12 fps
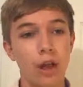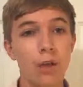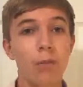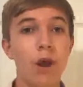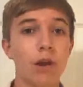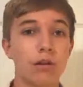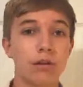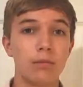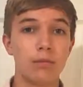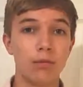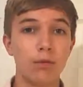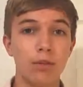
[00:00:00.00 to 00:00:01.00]

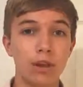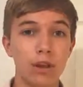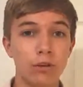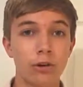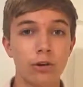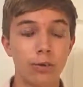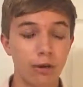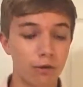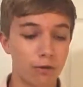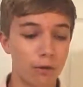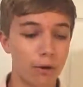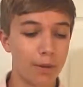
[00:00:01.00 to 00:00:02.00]
comparison between the internal
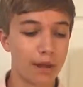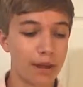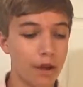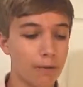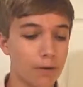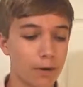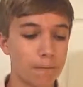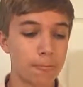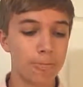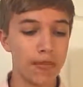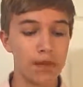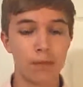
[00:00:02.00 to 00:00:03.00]
microphone on my camera
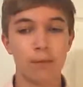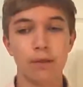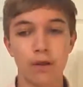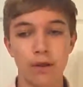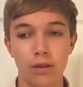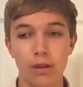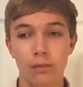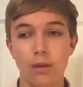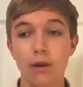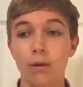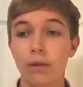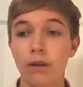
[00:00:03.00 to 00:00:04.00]
and the
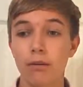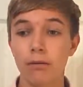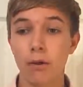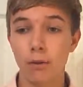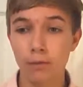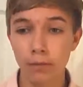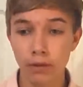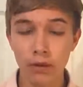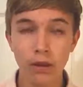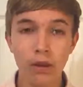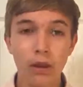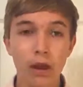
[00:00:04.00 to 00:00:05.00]
Meteor microphone,
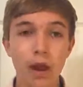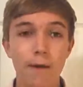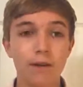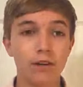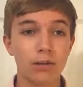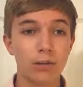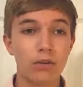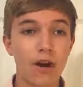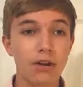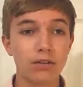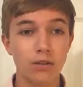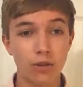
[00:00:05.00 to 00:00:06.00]
I'm going to move
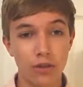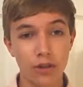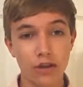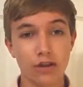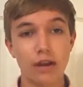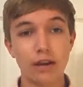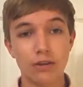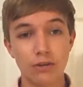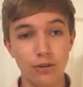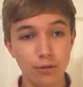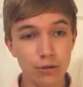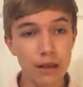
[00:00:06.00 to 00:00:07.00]
on to the things that I
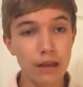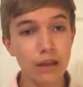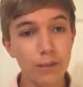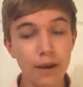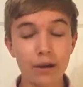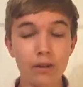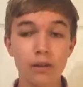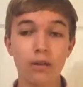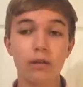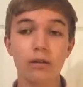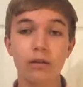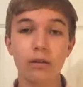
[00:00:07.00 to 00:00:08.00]
do like about
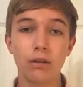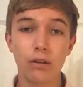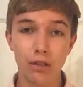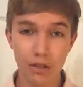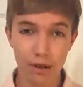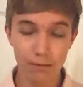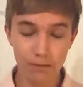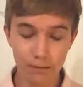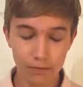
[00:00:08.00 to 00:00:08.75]
the thing,